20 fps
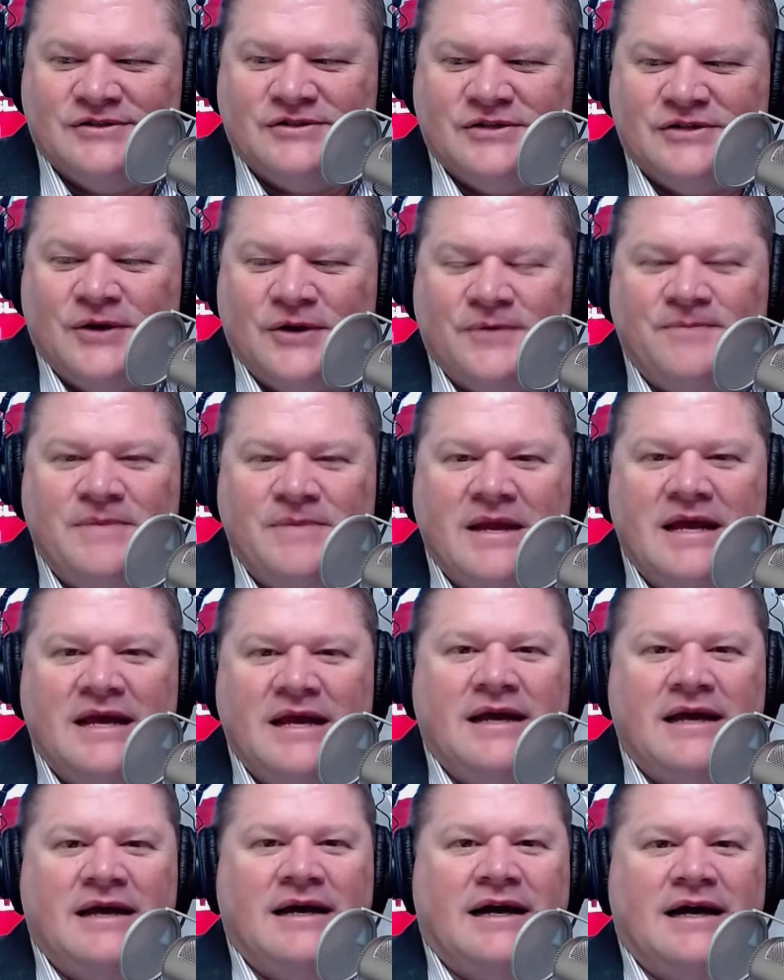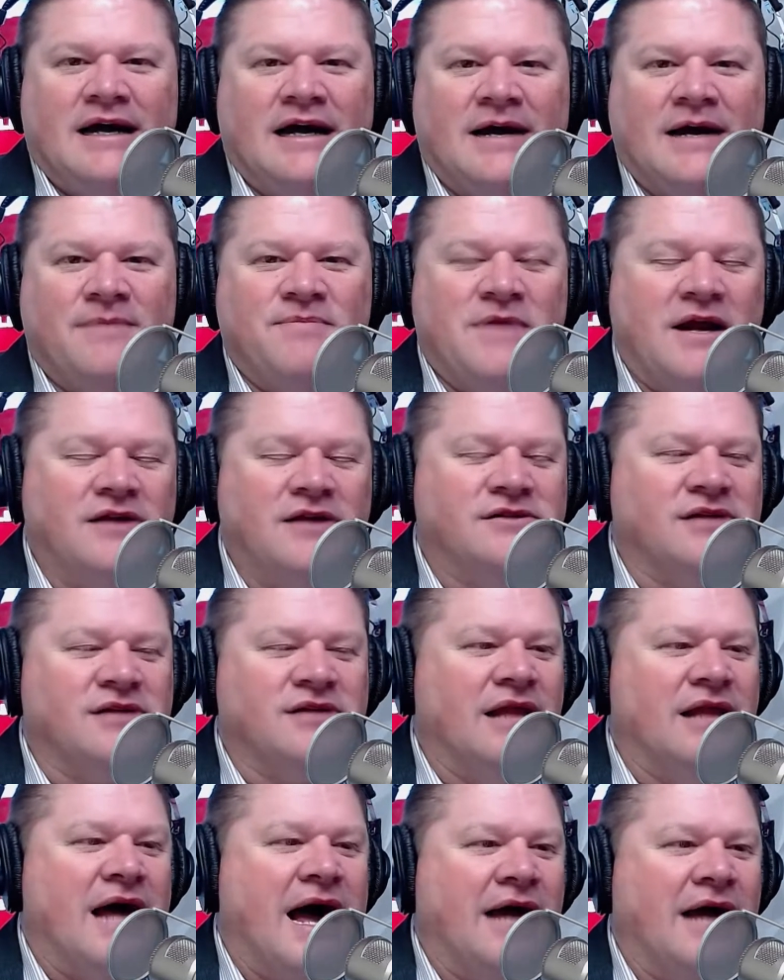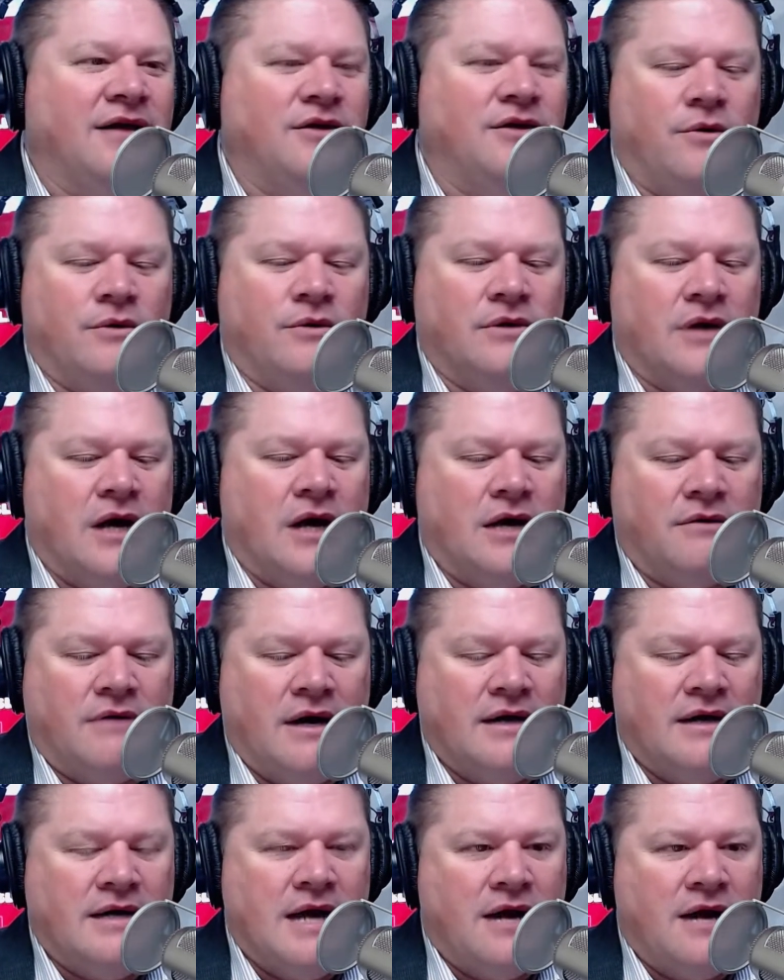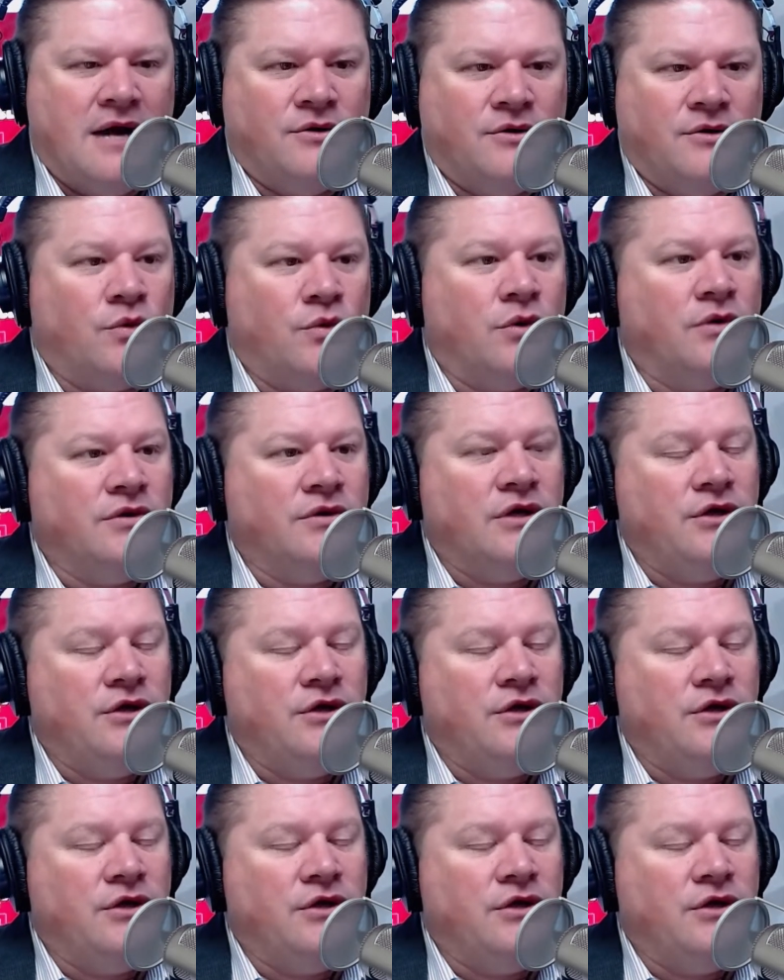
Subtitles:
So there's a lot going on right now in the world.